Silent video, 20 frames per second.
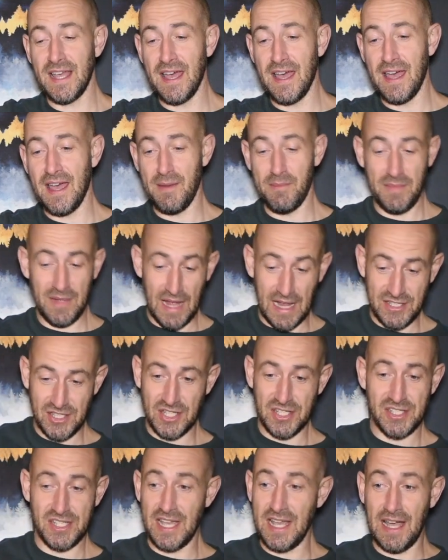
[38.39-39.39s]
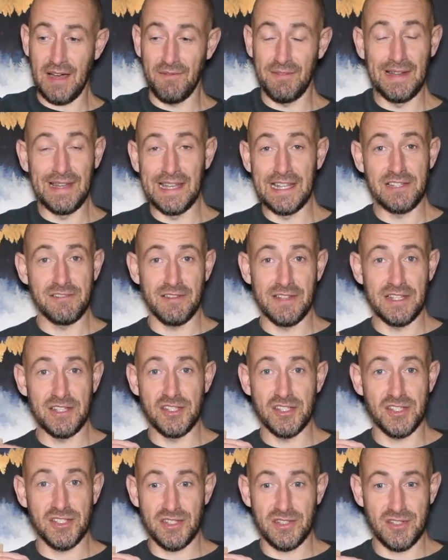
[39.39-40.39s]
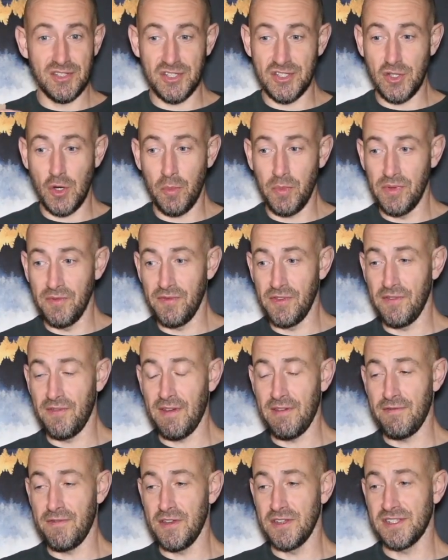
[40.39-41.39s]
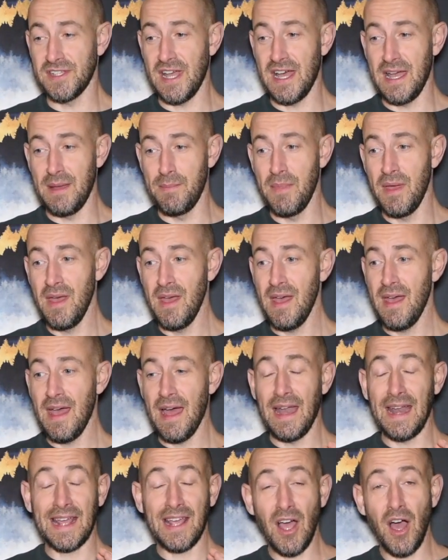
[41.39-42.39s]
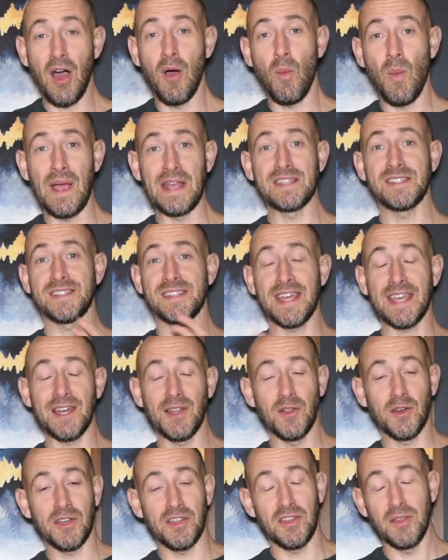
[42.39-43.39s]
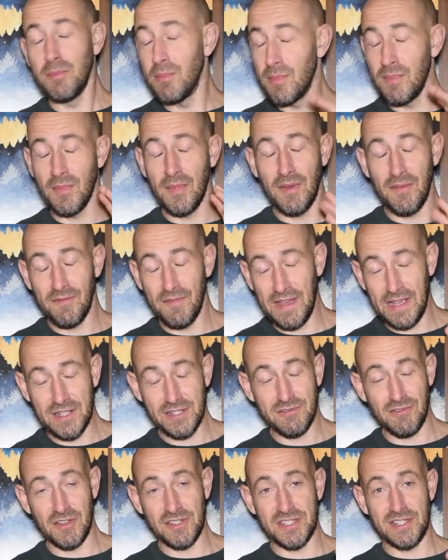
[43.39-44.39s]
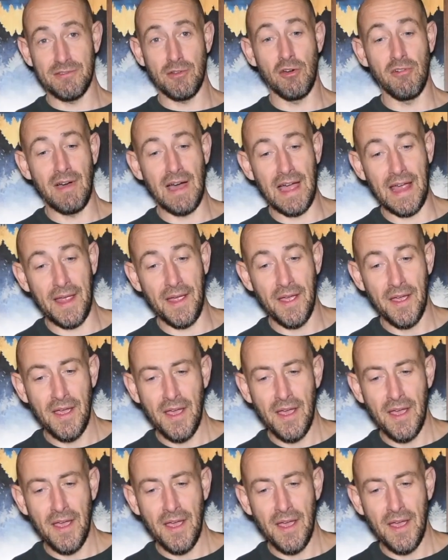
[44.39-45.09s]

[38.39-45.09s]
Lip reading: As you can see, I've literally just opened them for the very first time and I can't wait to take a look at them. Fingers crossed they're alright.